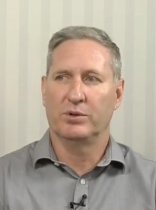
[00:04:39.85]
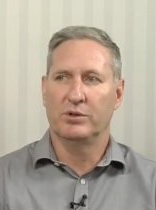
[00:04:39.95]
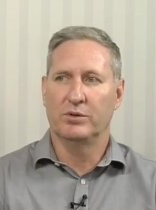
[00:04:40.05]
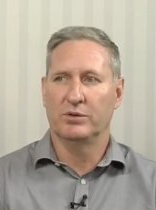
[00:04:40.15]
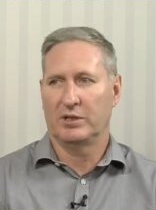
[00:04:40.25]

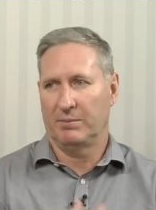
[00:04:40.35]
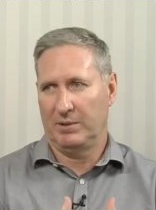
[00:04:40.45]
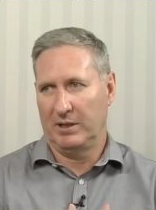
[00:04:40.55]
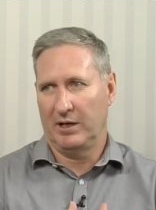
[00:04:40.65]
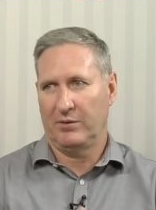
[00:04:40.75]
produce
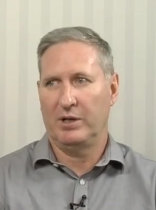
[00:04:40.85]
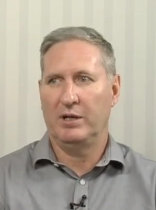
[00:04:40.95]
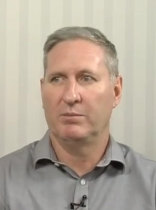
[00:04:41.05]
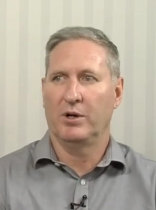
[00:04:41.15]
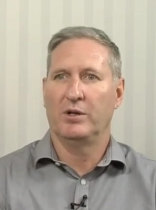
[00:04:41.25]
something like
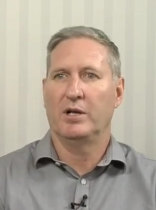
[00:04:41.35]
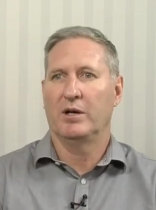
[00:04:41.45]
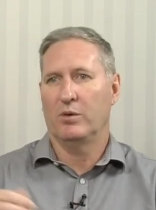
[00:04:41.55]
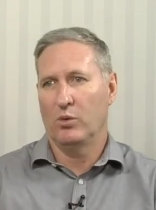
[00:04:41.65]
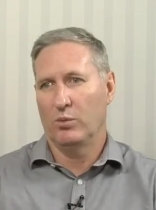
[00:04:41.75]
green
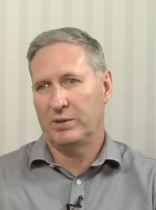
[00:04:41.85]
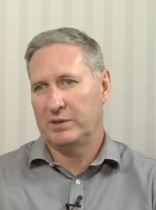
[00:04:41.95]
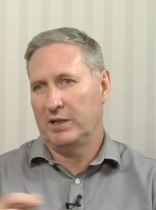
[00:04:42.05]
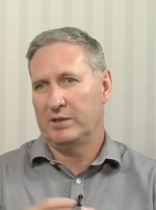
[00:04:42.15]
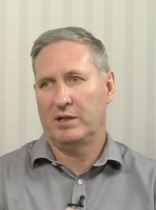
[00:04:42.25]
ammonia, or
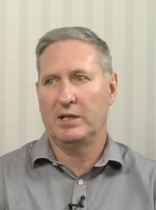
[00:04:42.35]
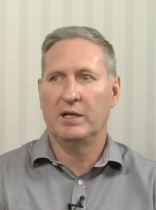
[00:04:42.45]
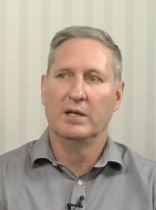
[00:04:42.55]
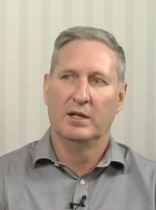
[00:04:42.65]
potentially